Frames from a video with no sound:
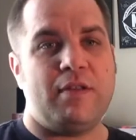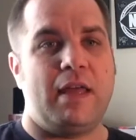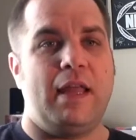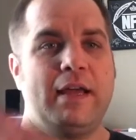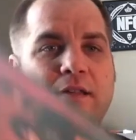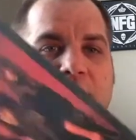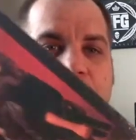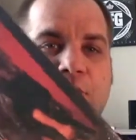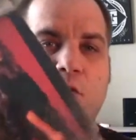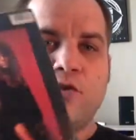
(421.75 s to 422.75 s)
as I liked the
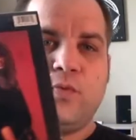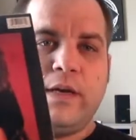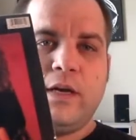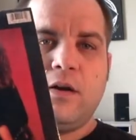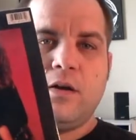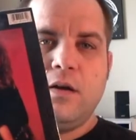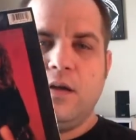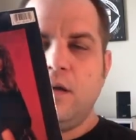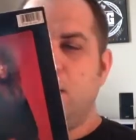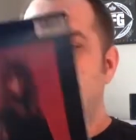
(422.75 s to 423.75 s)
first Winger.
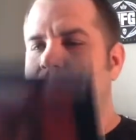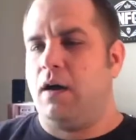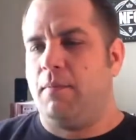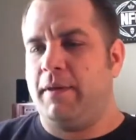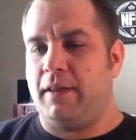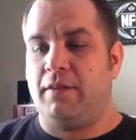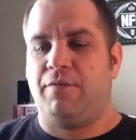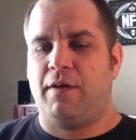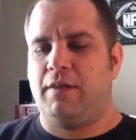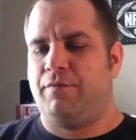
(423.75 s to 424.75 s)
Um, it, it's
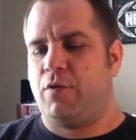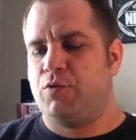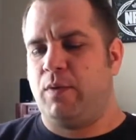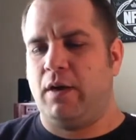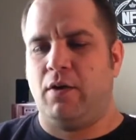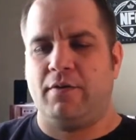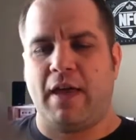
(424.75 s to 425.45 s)
funny, the first Winger is